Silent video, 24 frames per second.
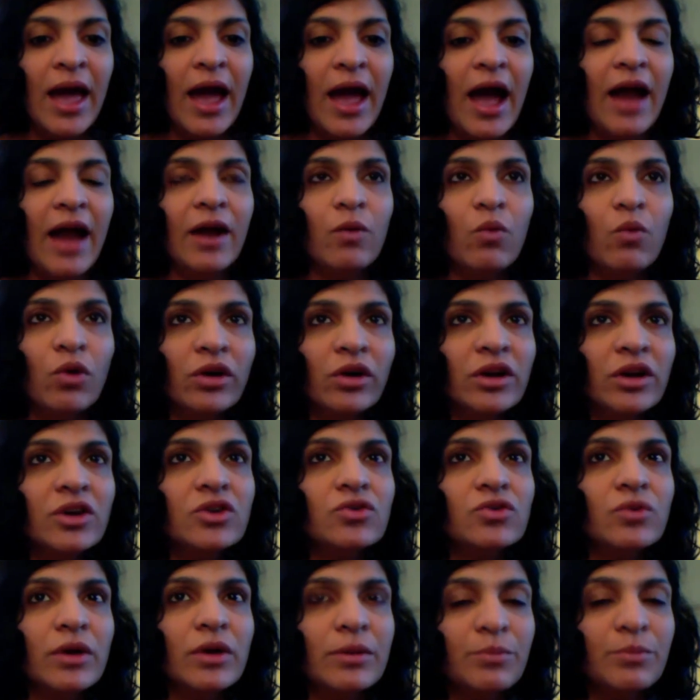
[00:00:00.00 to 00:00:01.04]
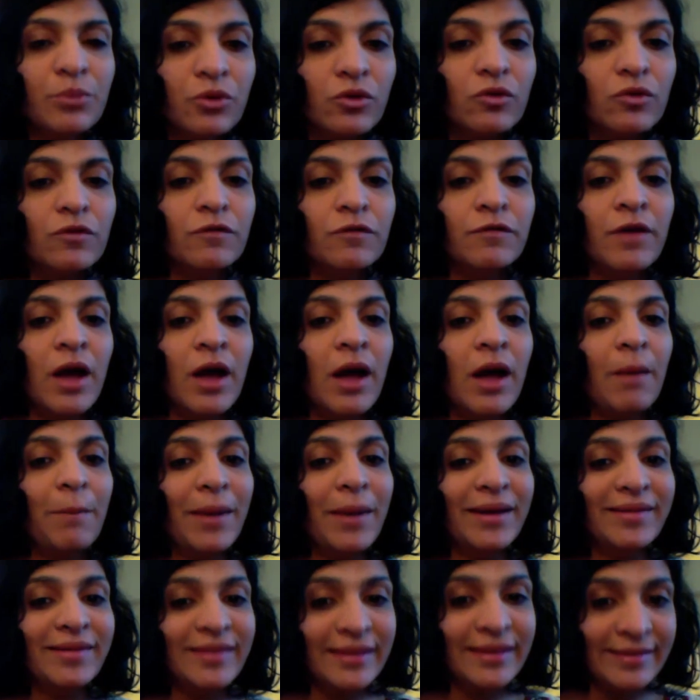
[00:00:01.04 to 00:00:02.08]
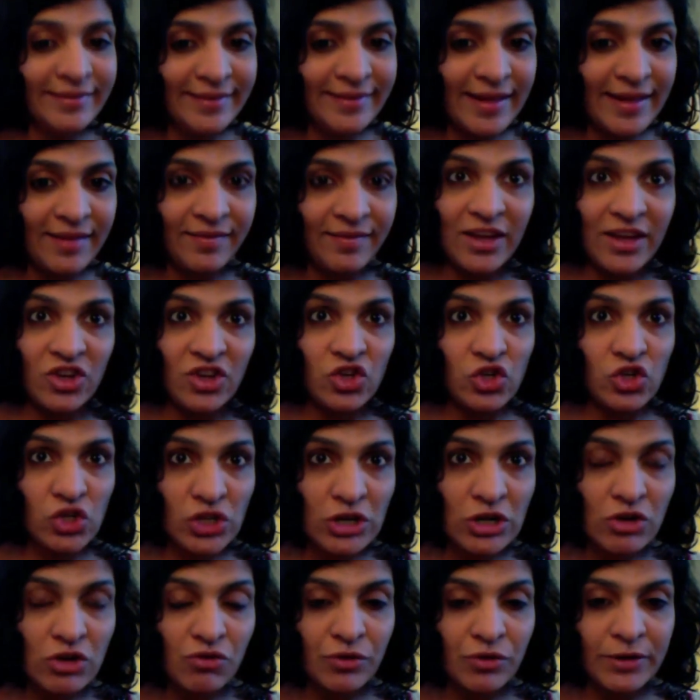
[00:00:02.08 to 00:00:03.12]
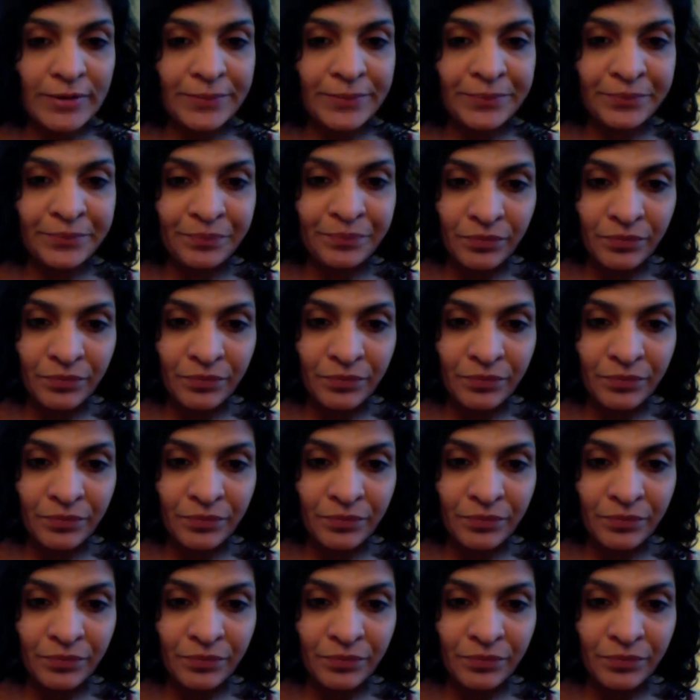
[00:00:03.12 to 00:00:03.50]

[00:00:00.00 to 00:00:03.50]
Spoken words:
And I wanted to improve my success in children.